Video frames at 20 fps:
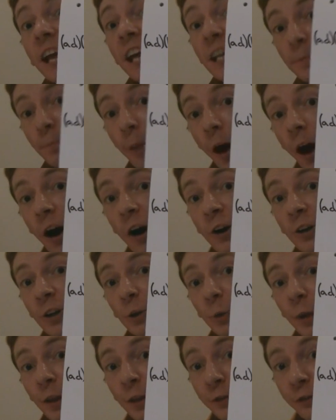is
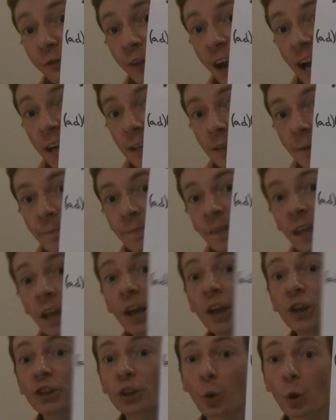partnered with Fred.
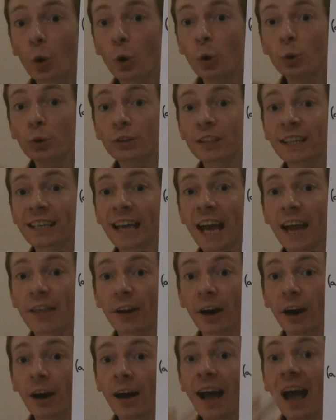So
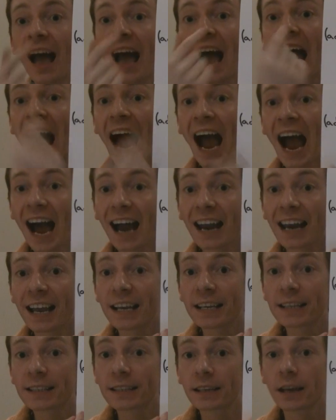altogether,
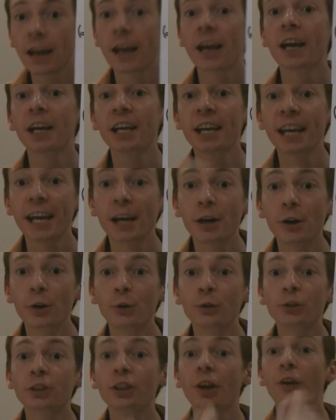Alice
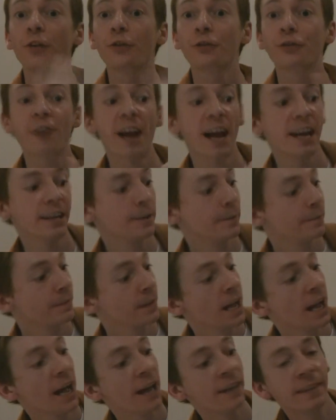kills Fred.
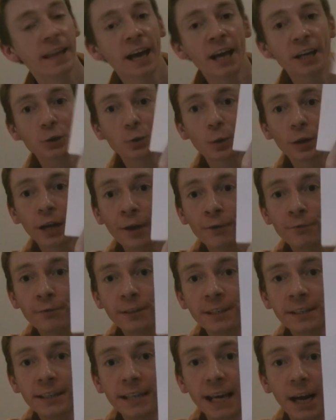And that's what I've
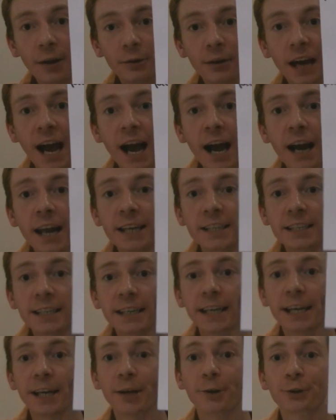written down. Alice
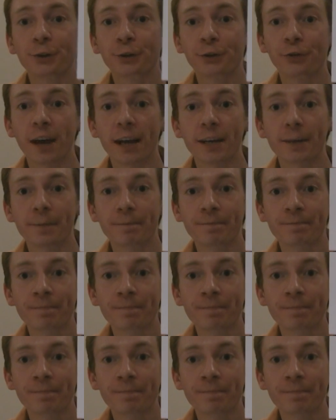kills Fred.